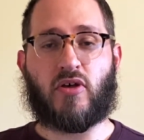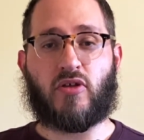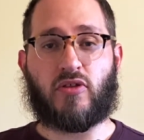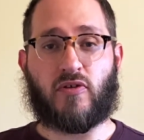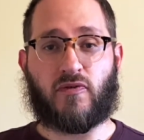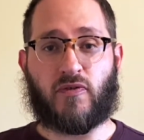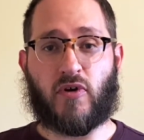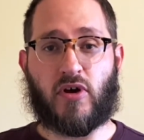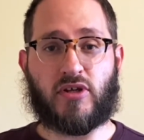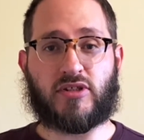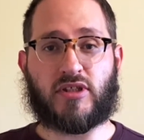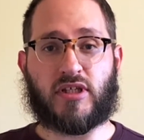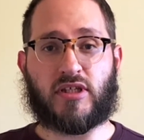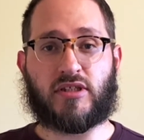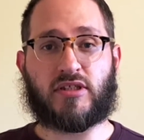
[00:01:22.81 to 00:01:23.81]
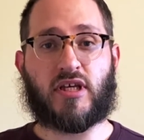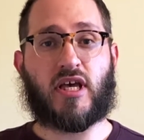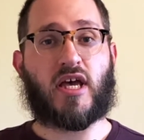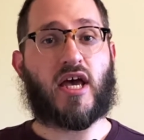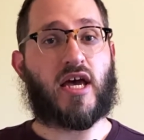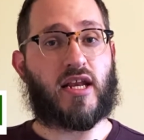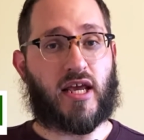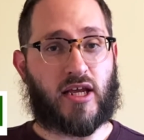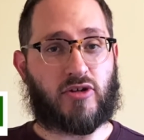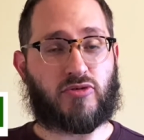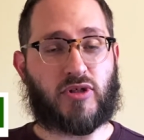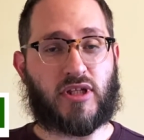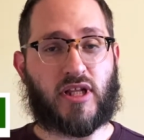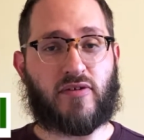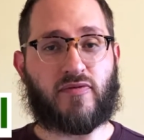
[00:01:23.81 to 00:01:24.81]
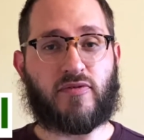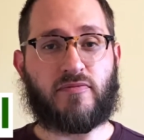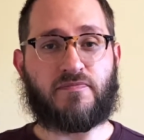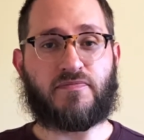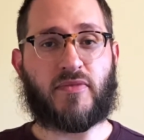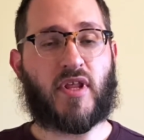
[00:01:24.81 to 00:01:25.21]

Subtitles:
The first is an entry level.